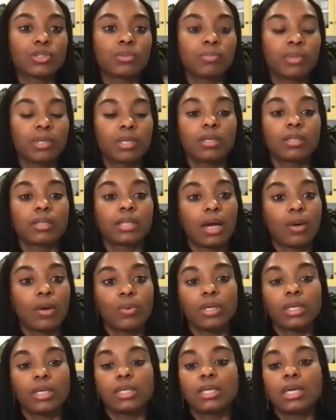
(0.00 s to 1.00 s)
bill that
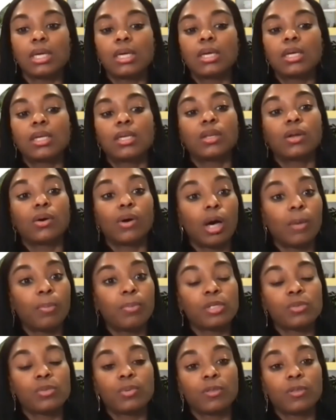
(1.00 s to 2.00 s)
would, you know, help
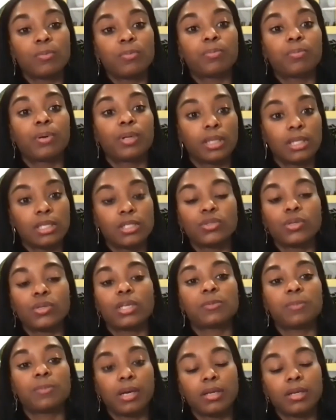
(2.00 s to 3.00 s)
us with police
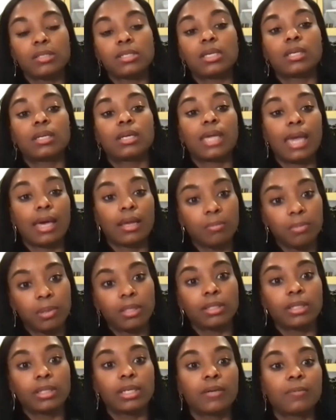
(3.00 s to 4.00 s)
transparency and
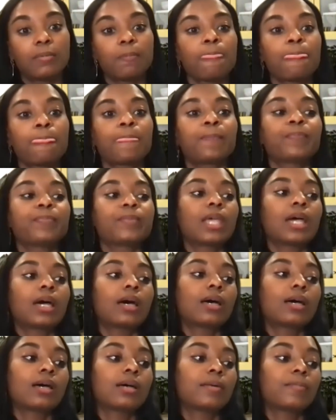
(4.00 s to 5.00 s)
accountability.
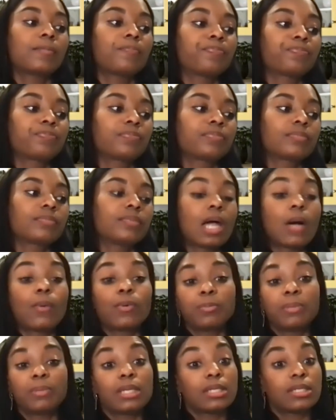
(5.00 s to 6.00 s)
Um, that
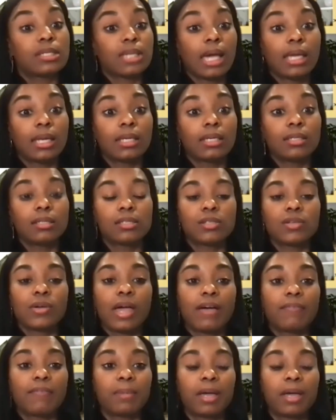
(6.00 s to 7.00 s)
would be exciting to
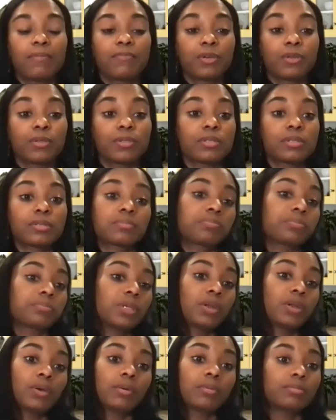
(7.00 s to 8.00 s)
have my first,
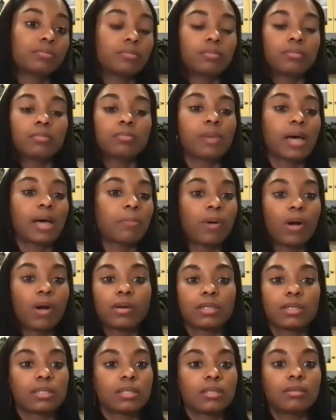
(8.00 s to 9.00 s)
you know,
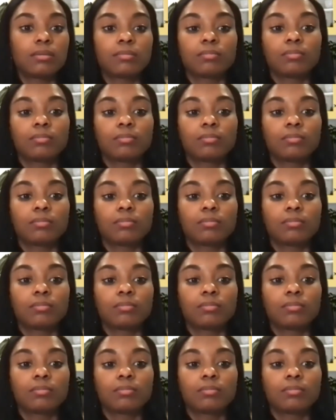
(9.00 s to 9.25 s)
bipartisan